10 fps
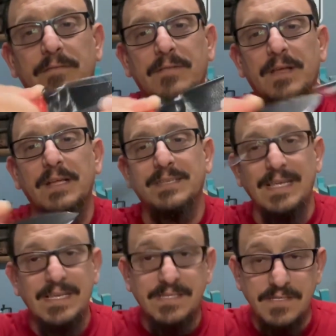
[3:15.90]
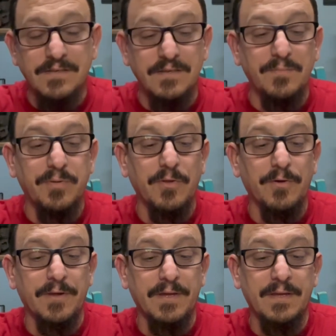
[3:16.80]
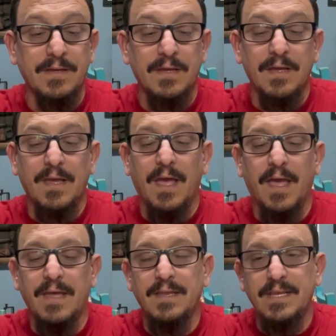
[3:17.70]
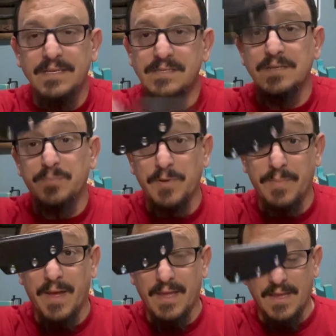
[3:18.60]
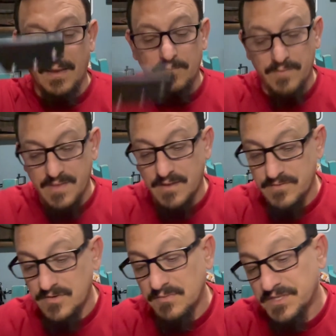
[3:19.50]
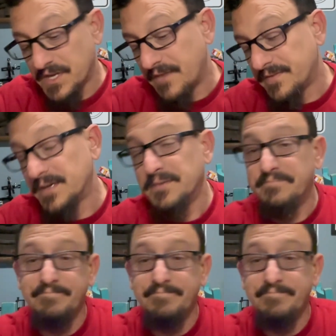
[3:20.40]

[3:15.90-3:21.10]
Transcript: it's easy to deploy and easy to put back in without too much effort.